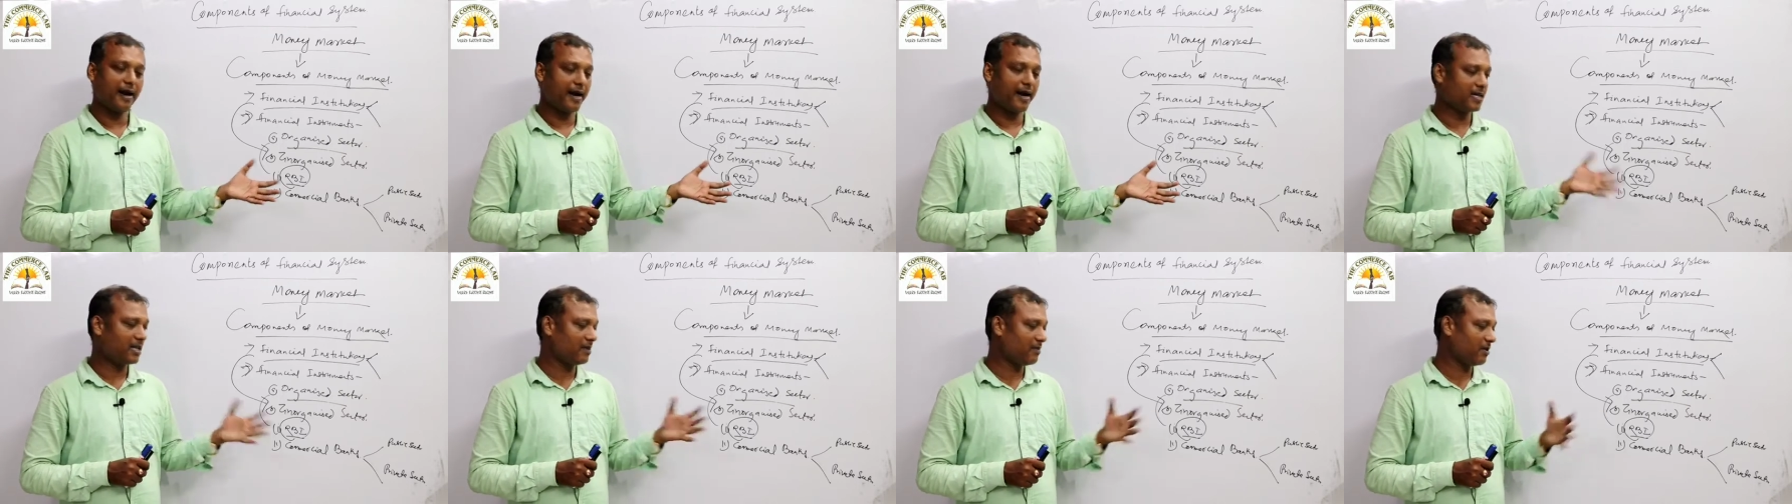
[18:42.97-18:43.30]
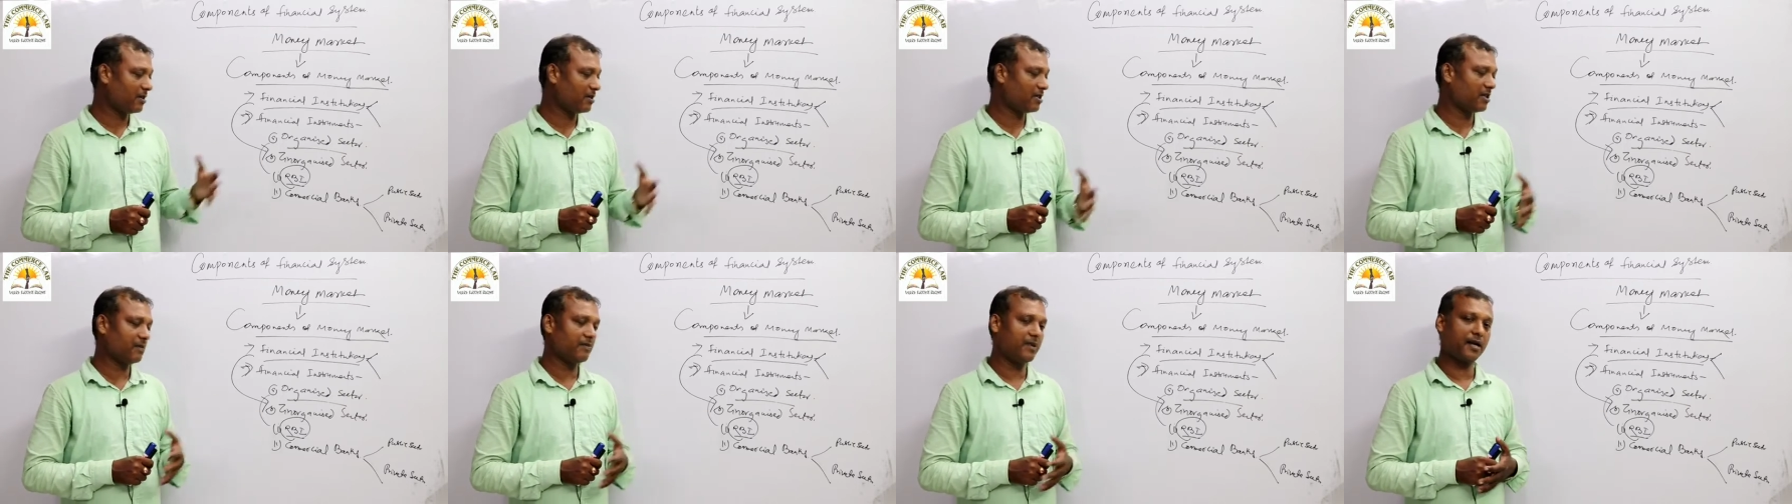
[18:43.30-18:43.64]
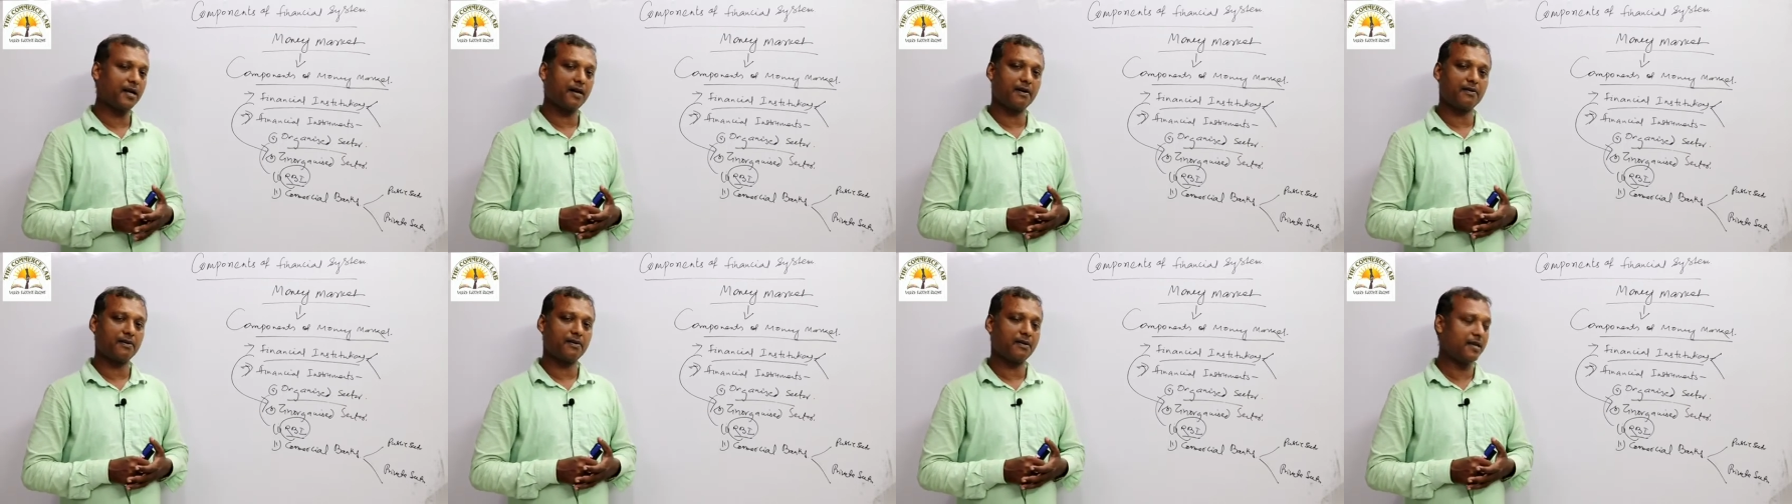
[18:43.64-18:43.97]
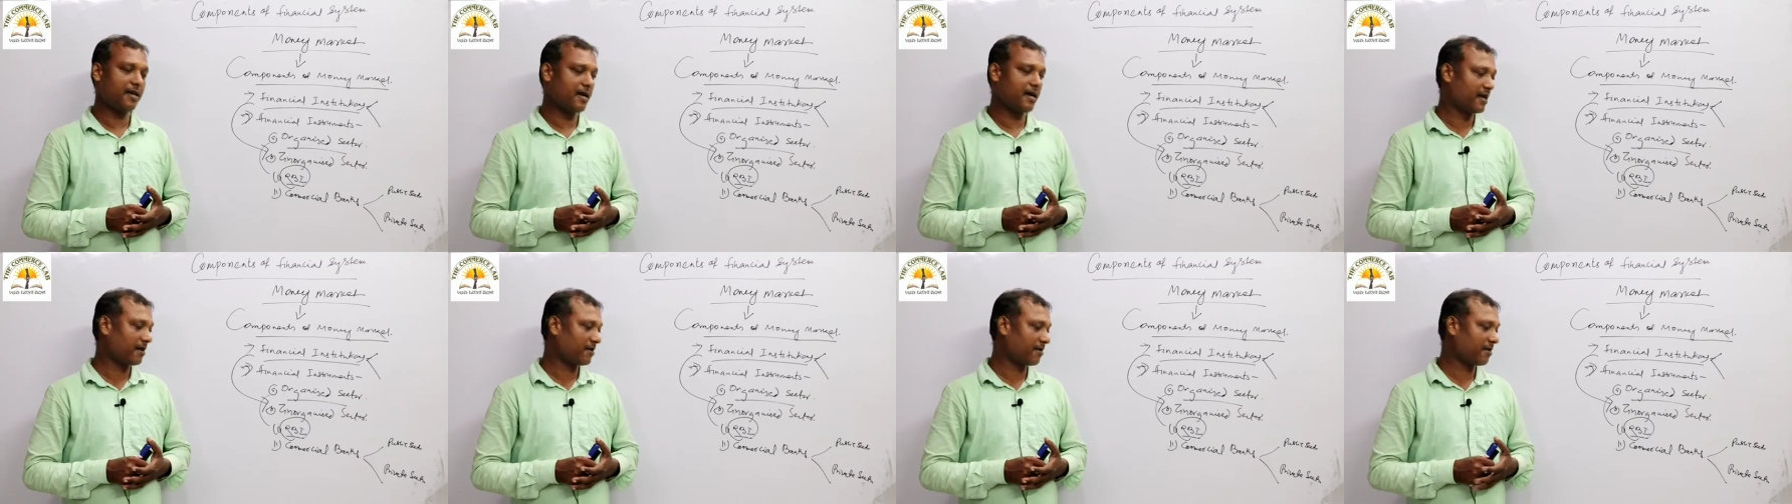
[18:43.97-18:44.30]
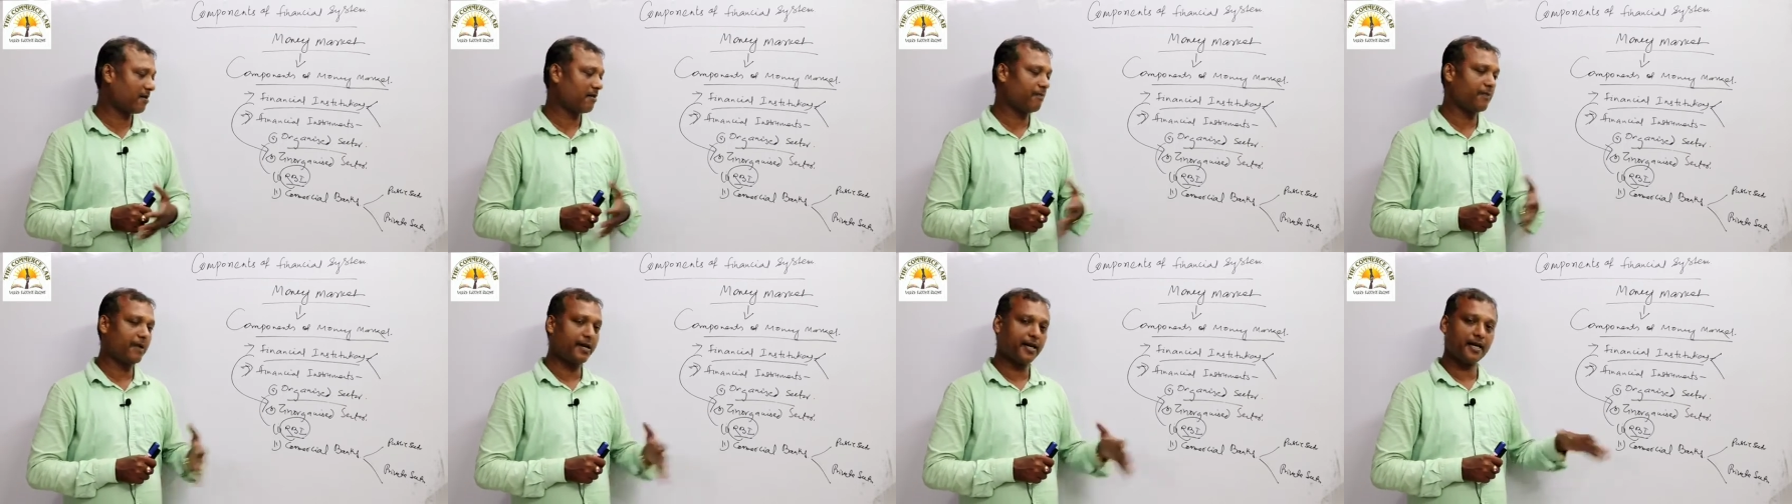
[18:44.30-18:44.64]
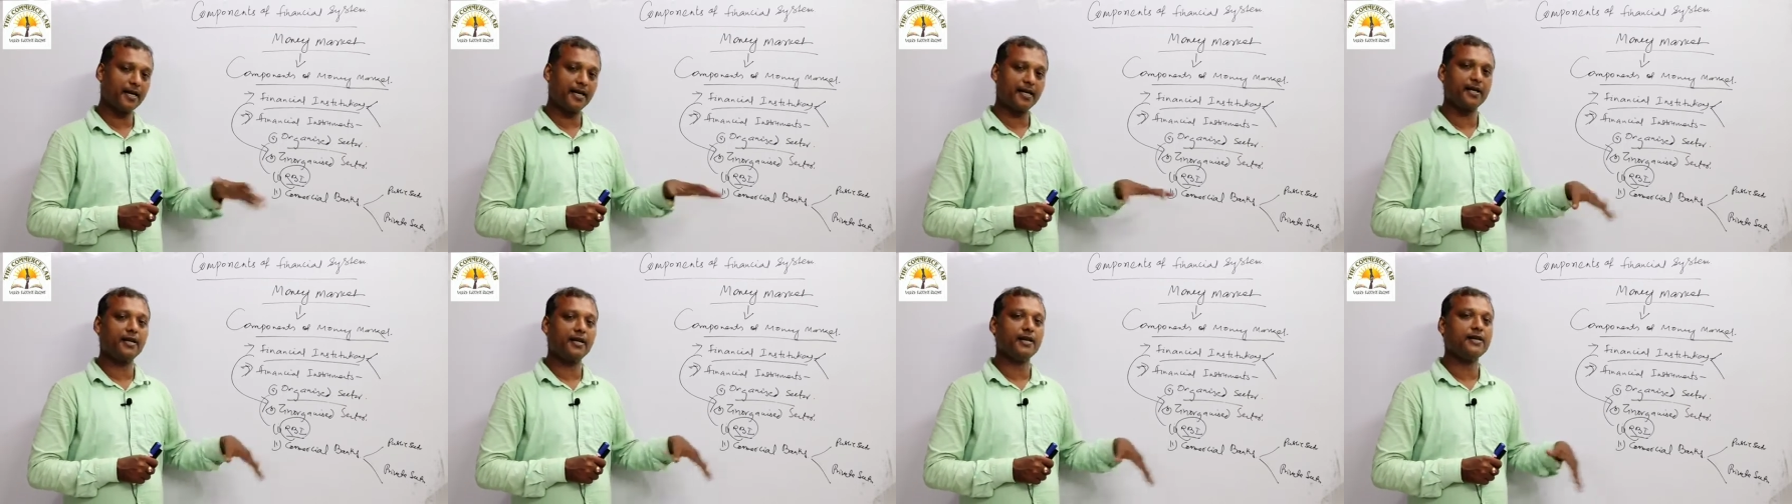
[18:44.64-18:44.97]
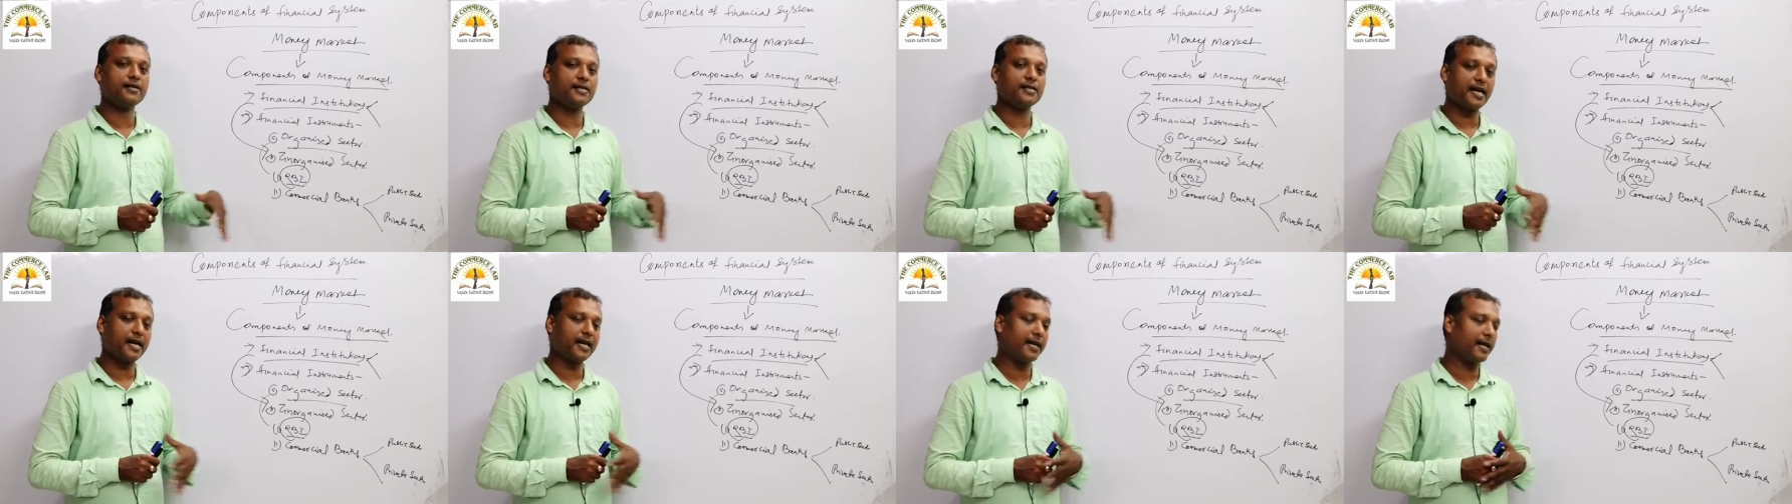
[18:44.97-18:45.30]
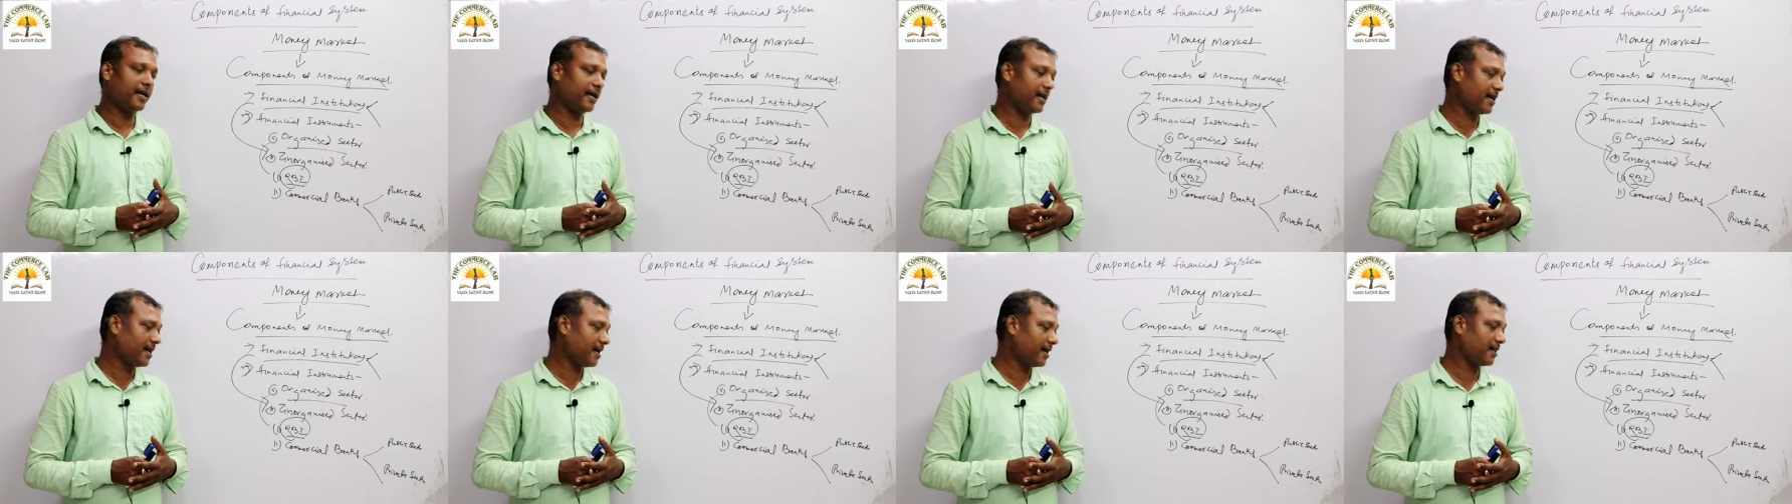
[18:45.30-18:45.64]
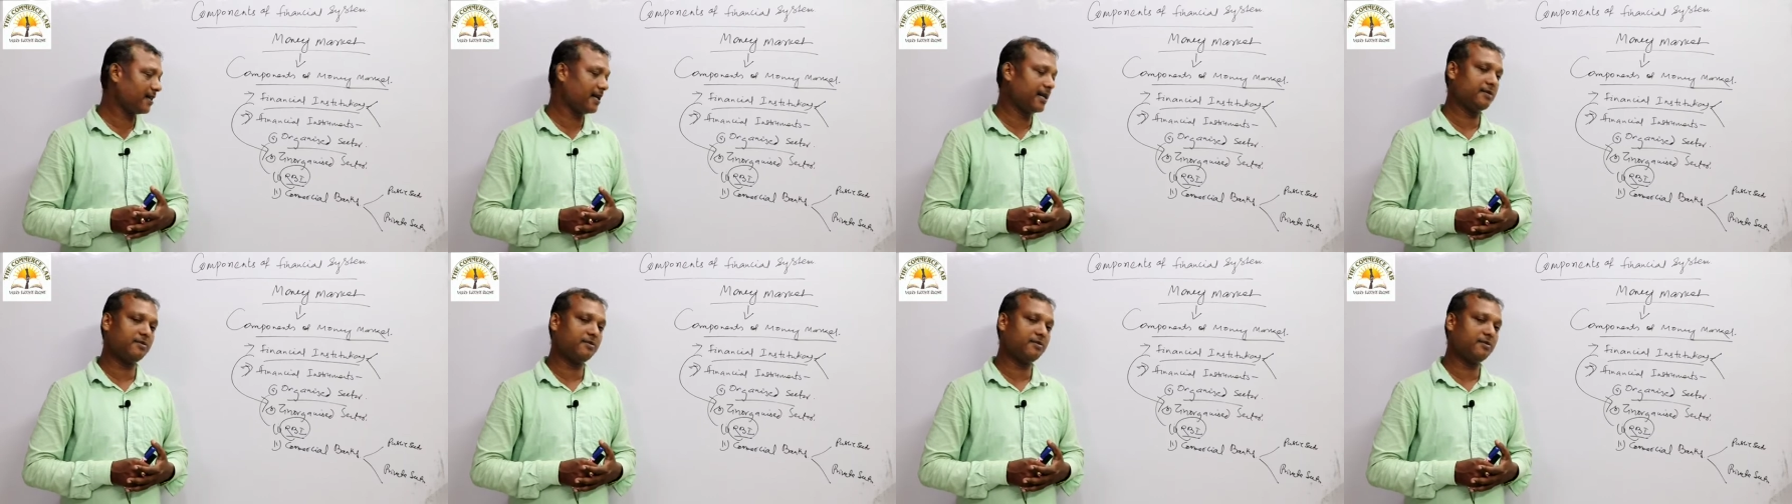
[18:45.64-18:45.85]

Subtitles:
ING Vysya Bank, they are operating inside India,